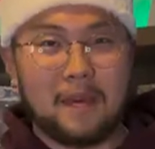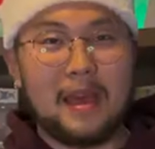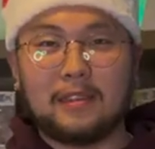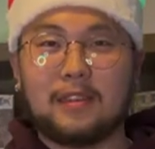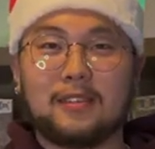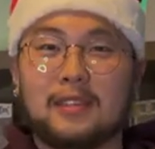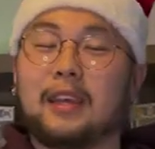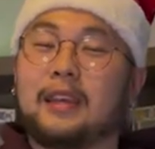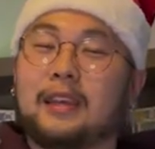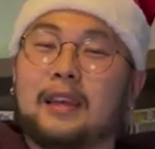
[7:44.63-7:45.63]
But as I was
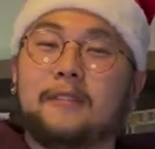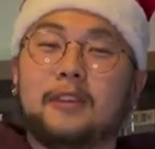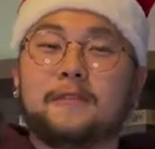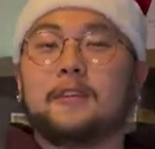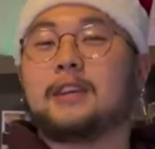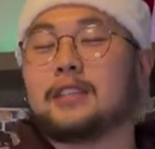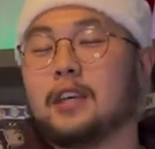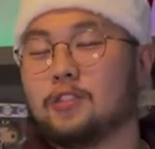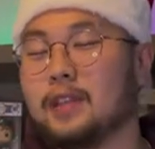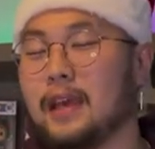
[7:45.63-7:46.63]
saying, if this video gets
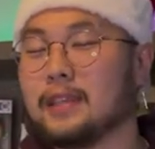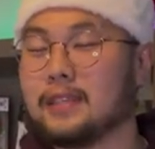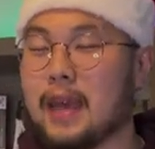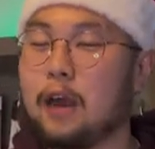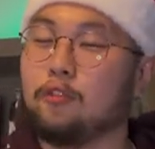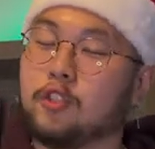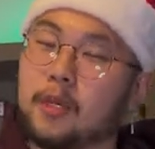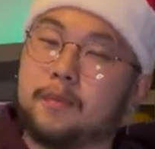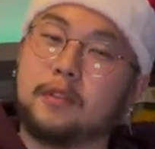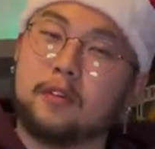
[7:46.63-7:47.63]
100 likes, I'll
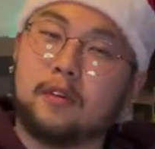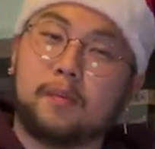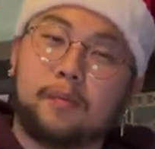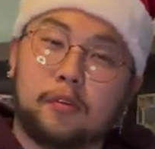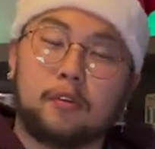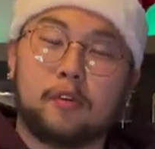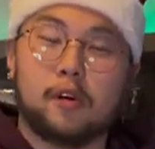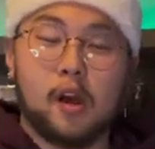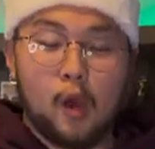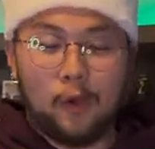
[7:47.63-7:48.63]
jump into a pool
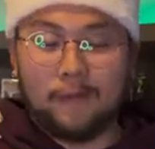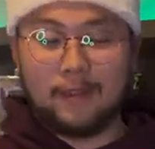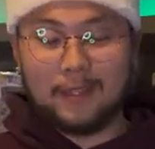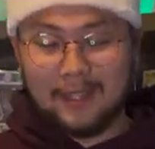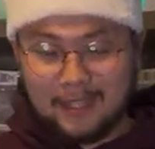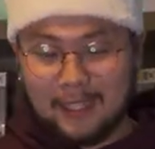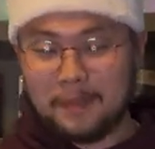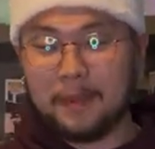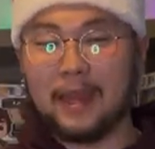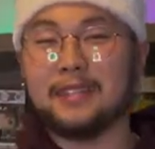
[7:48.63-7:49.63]
with just these
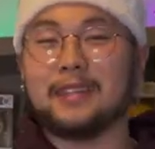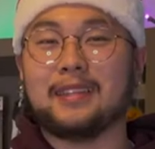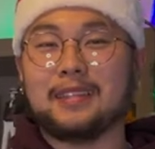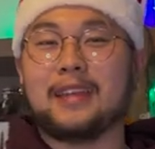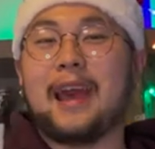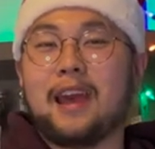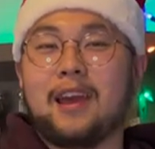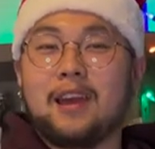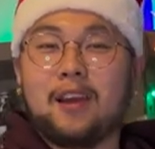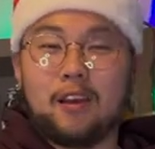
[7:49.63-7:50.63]
pants and this hat
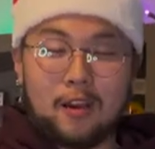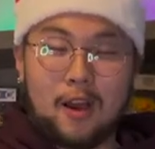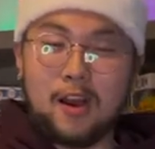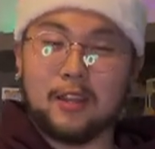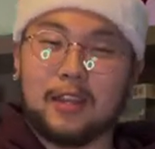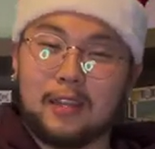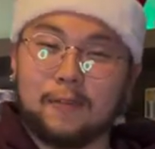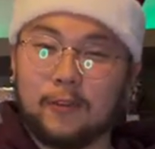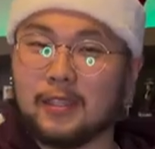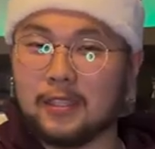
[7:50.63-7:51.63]
on in the
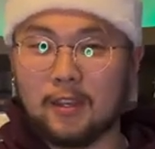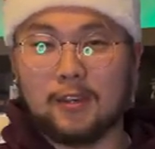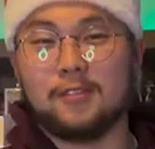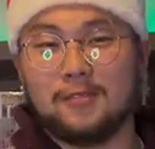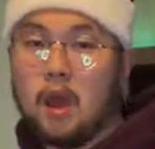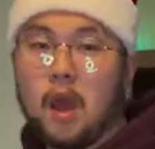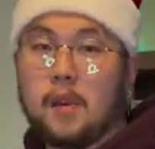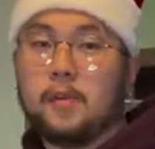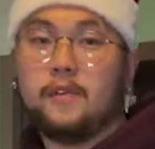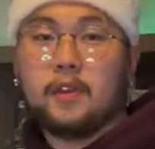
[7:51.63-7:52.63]
freezing cold. Alright,
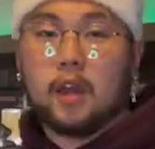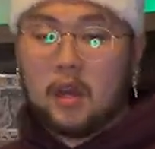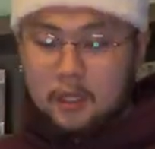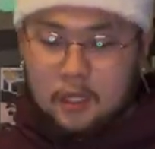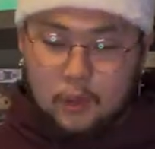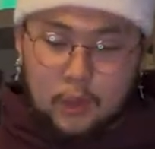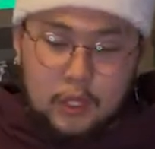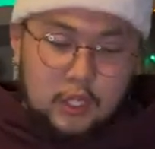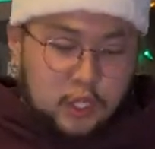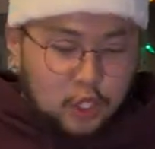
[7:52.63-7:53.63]
moving on to a
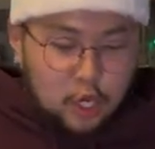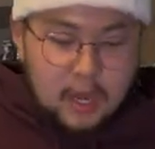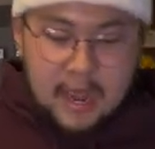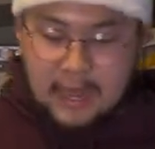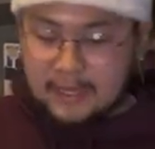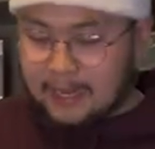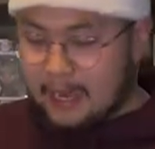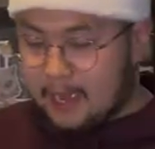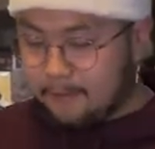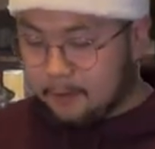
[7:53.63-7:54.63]
shirt as I
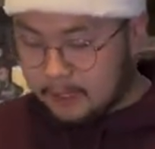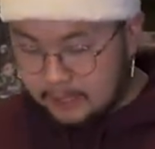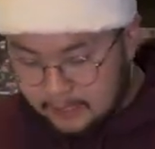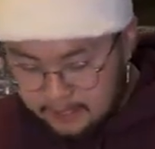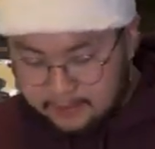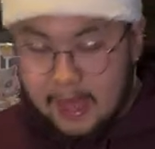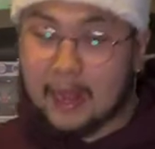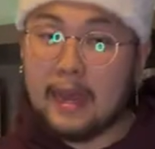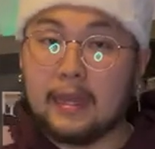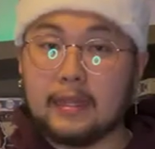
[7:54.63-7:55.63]
got for a gift. I
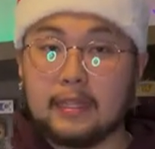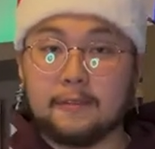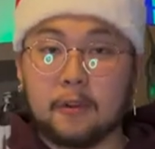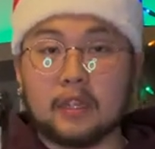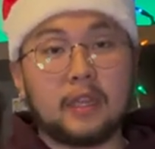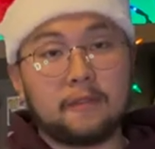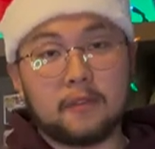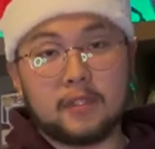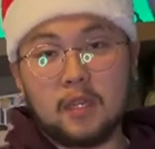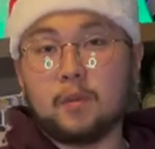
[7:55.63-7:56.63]
got this for a gift for
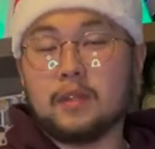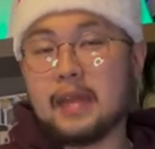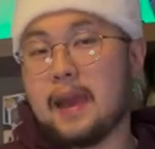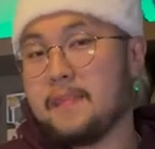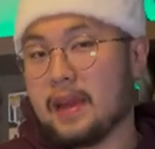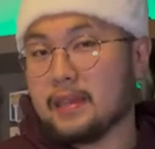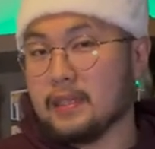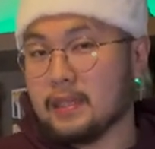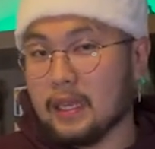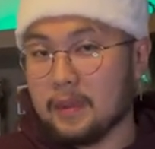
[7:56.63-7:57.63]
someone that I'm not gonna
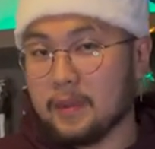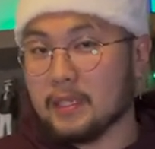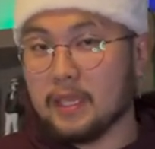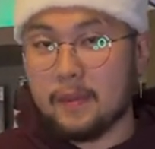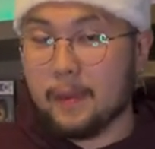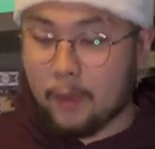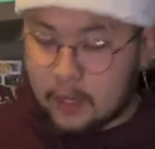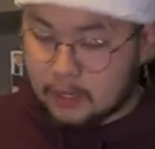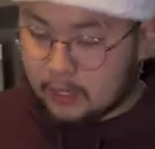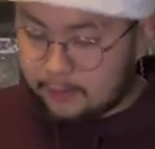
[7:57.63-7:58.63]
name because they might be
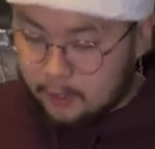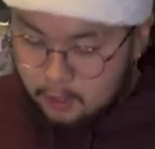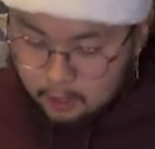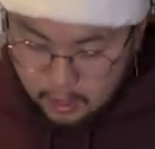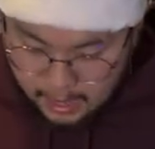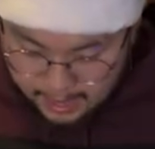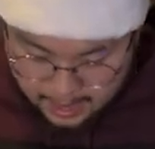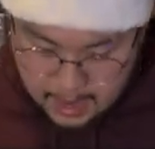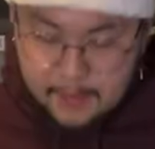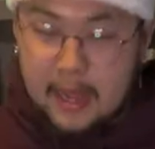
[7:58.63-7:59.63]
watching the video.
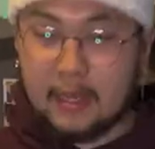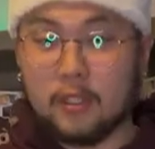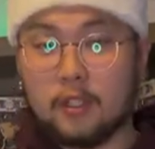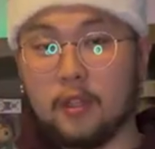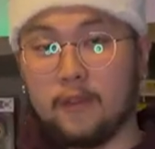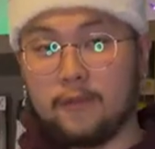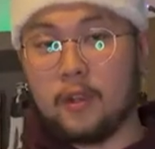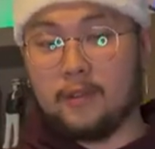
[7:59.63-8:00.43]
And I'm not gonna show the front